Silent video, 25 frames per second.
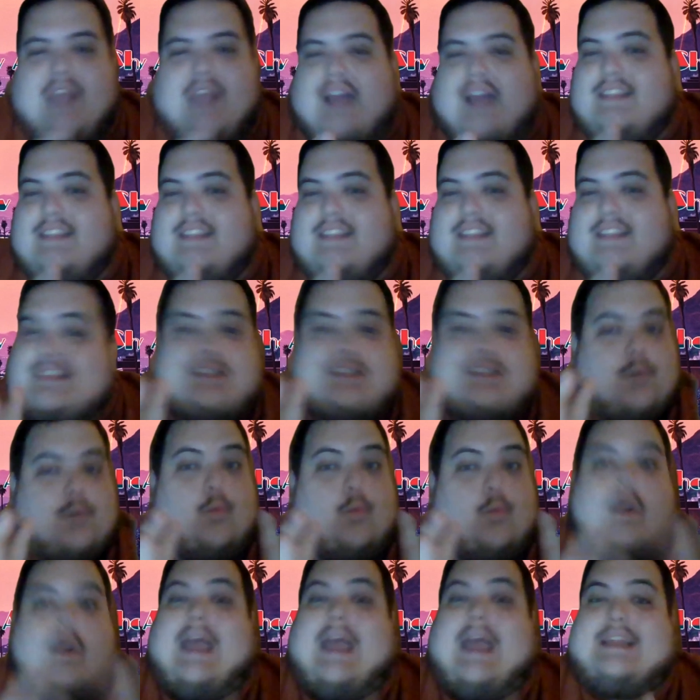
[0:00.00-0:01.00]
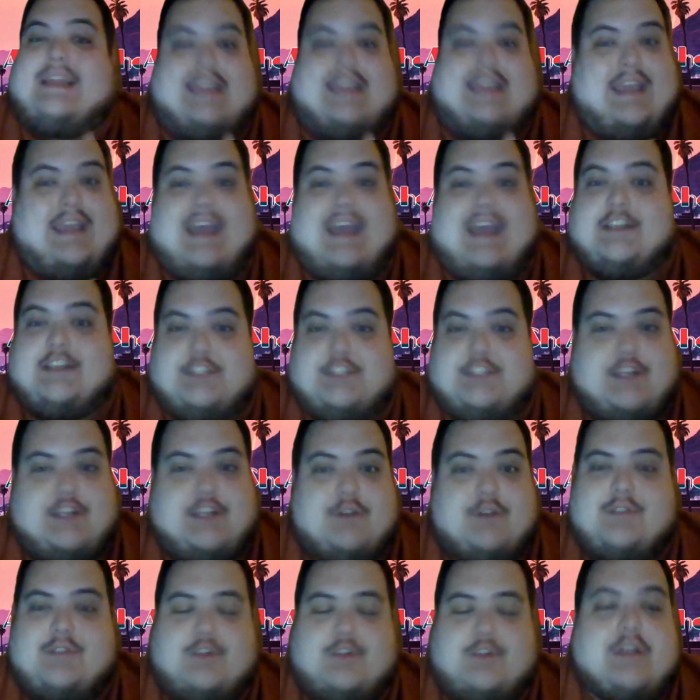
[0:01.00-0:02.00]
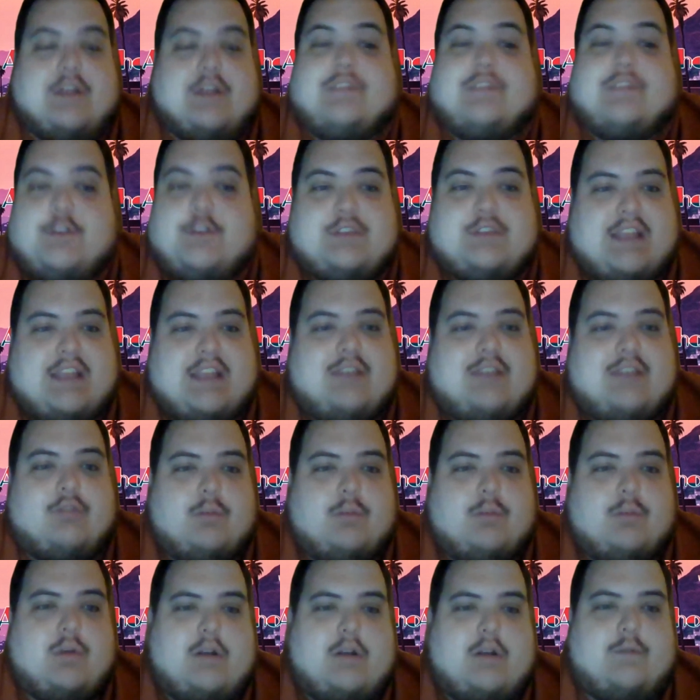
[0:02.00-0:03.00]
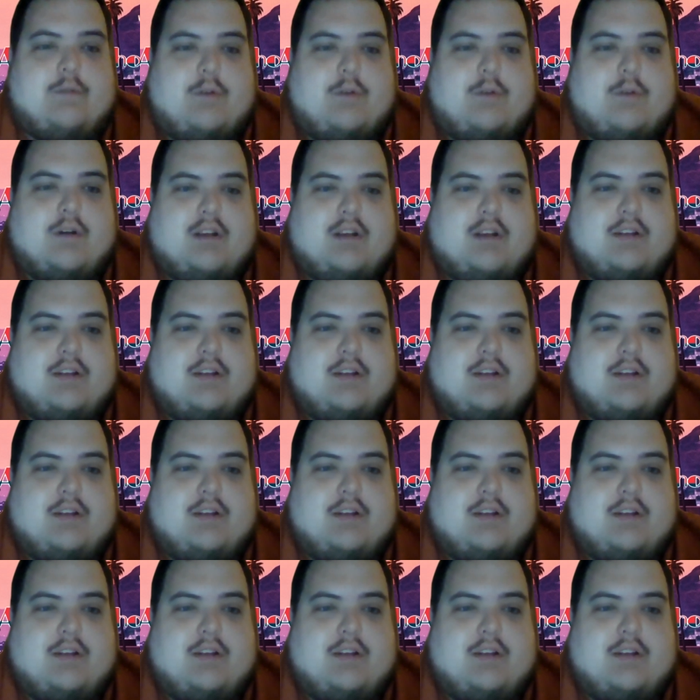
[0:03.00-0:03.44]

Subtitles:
This is a wacky-ass show, dude. Have you seen Room 104?